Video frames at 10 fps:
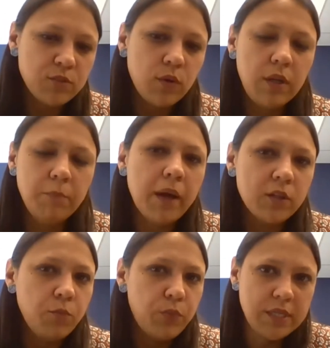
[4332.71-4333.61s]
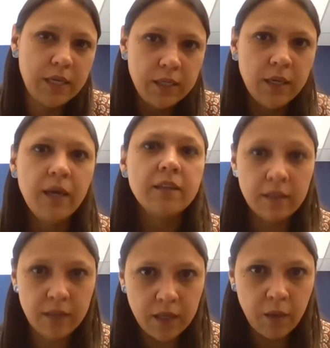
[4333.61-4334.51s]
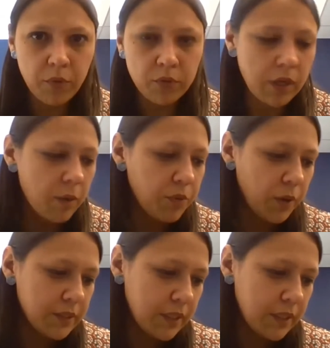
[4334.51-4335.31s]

the first case, which is the impact,